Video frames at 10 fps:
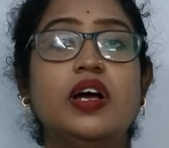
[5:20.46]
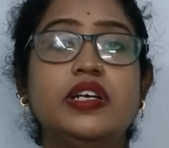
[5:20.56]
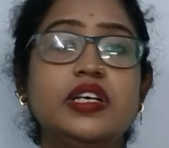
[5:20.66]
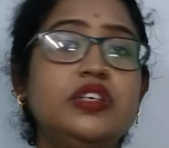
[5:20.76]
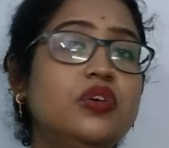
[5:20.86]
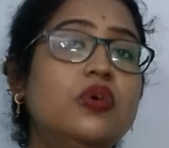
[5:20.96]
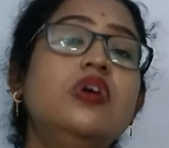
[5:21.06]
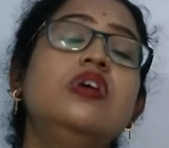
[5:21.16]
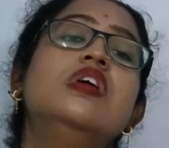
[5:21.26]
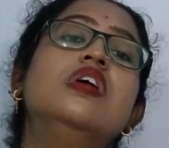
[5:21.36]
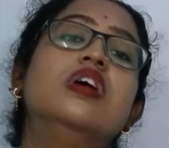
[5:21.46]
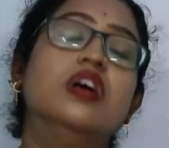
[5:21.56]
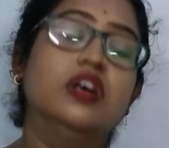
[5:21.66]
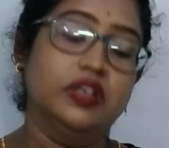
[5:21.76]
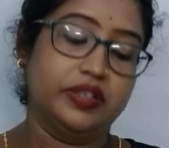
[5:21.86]
under no
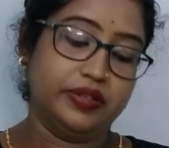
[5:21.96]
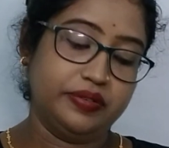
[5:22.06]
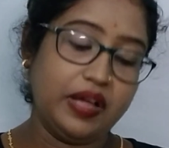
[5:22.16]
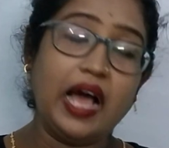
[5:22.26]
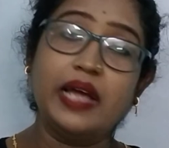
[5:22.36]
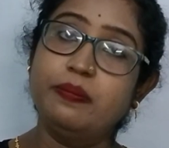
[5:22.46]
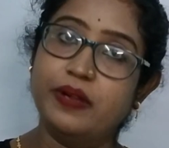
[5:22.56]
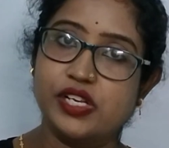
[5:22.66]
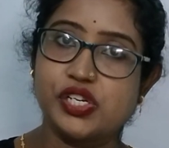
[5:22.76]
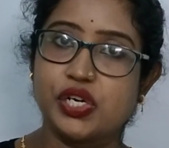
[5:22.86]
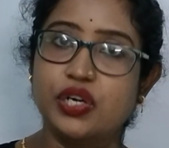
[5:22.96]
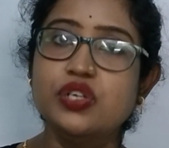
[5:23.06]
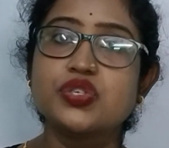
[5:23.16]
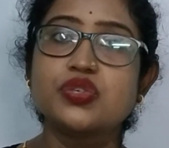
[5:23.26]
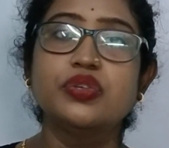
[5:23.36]
high
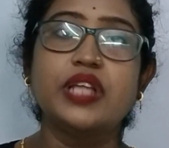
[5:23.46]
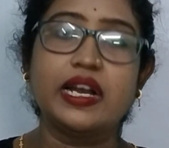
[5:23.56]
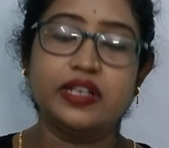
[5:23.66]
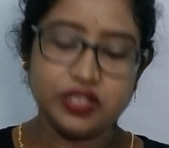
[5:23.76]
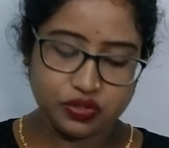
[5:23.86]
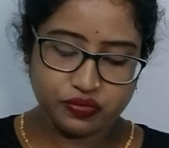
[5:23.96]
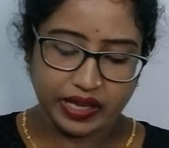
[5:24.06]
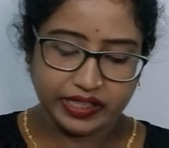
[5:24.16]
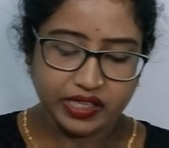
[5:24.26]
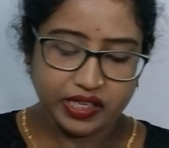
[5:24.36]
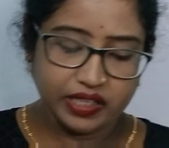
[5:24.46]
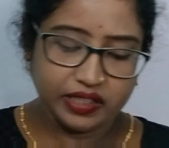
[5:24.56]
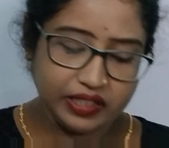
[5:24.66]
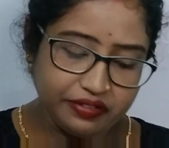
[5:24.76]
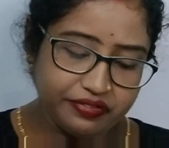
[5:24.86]
pressure. So that is why
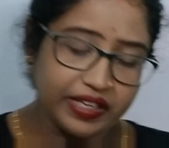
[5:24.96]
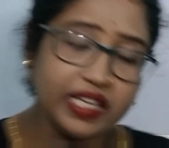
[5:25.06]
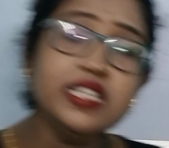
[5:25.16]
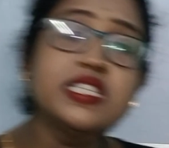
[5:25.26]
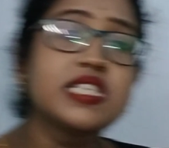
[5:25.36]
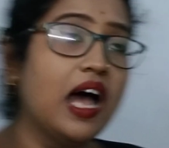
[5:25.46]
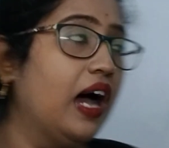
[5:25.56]
the veins